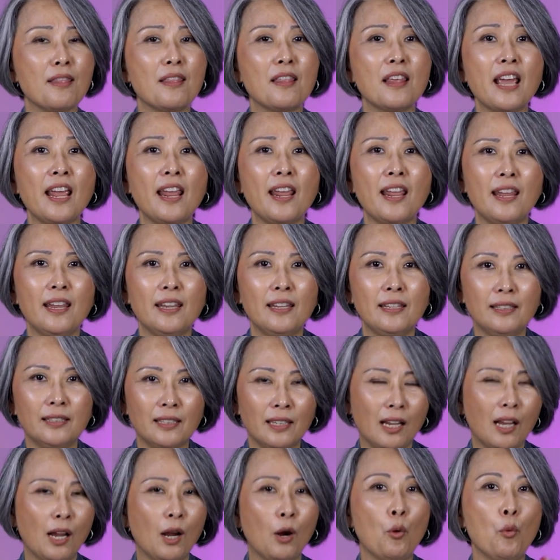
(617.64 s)
they,
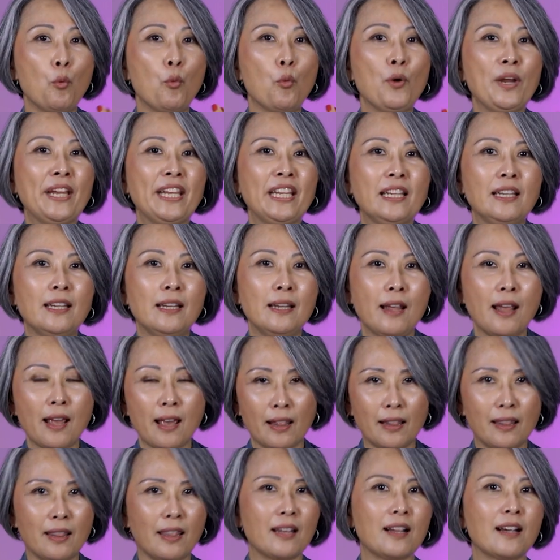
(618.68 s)
we,
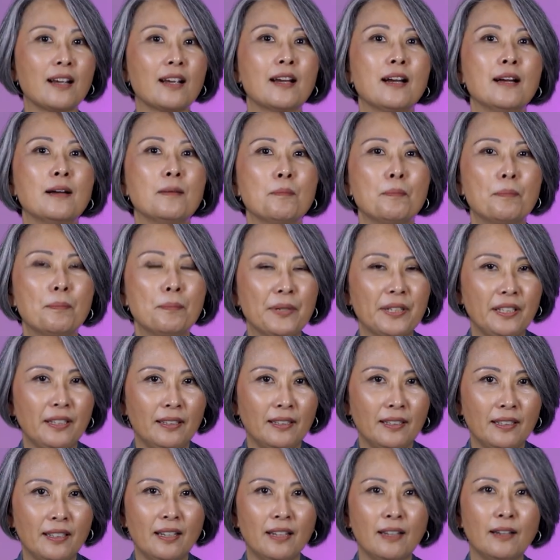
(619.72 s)
the
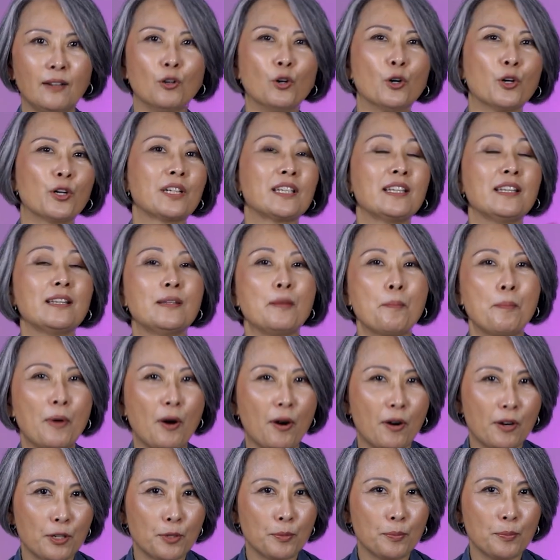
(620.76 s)
company, or the
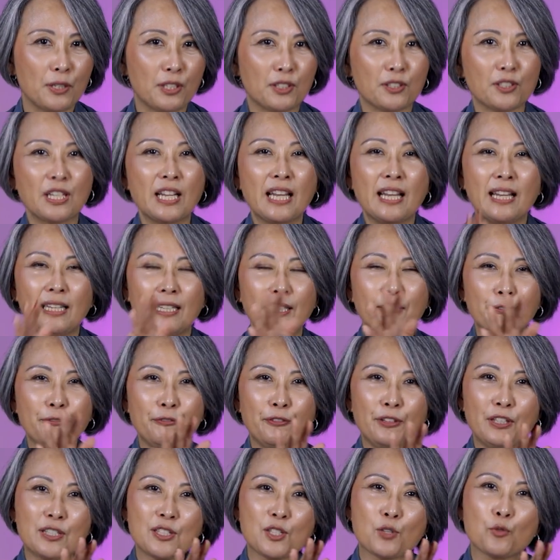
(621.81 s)
department,
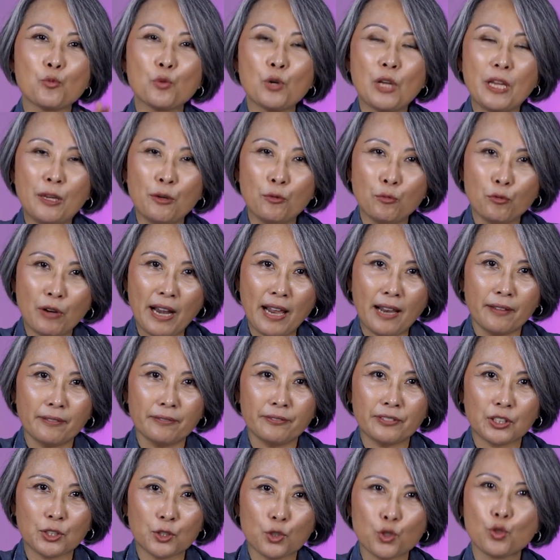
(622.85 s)
if it's
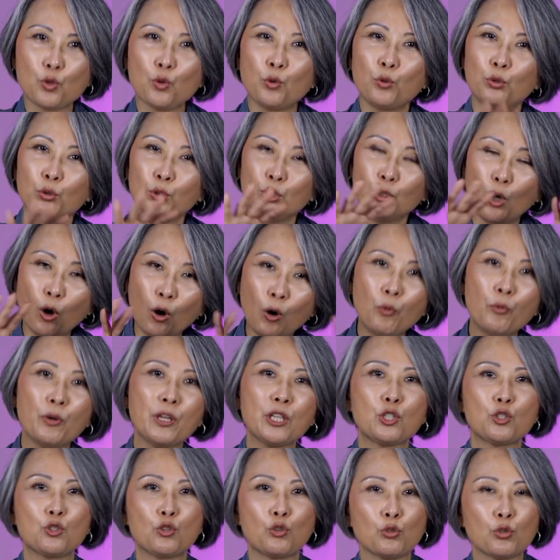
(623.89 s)
irrelevant. So
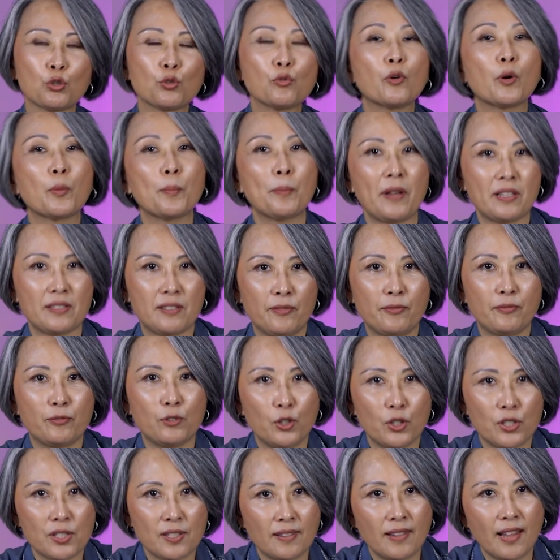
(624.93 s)
always choose for passive
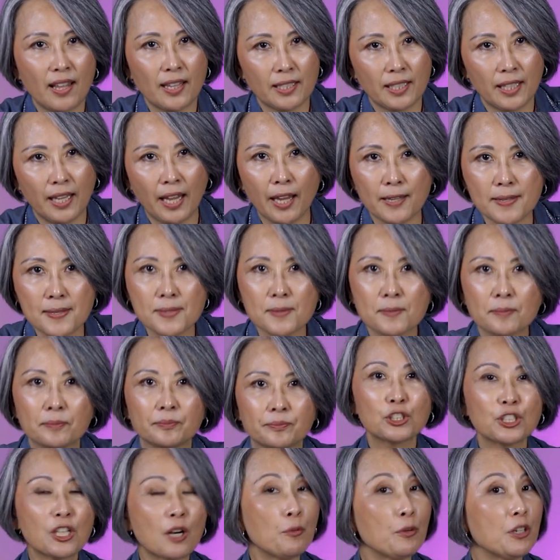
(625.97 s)
voice in that case.
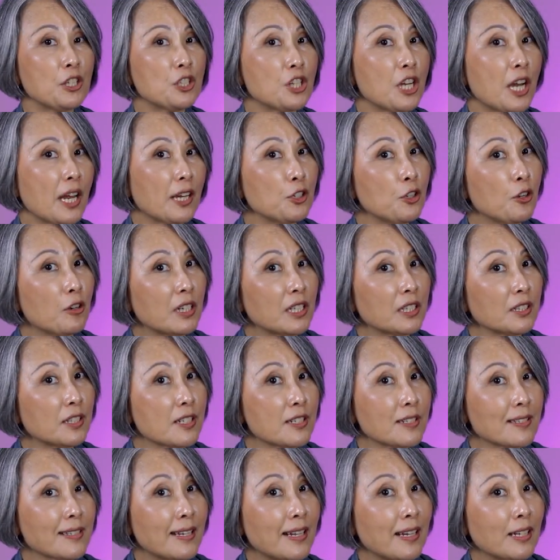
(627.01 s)
Shall we check your
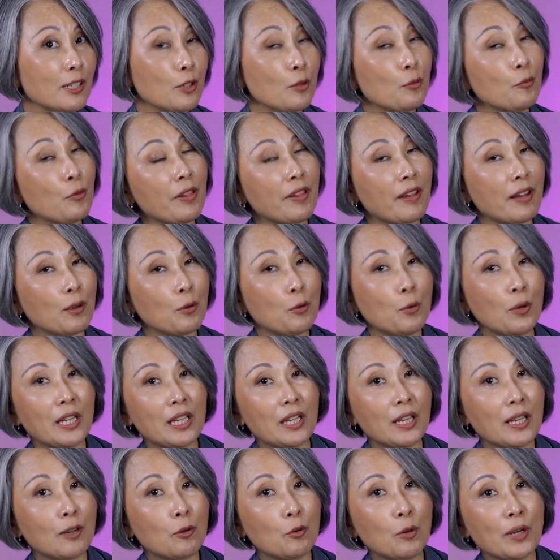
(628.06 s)
understanding with a
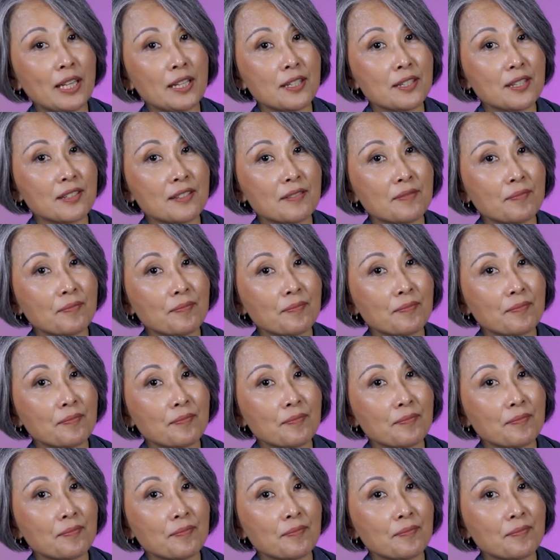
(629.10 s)
quick quiz?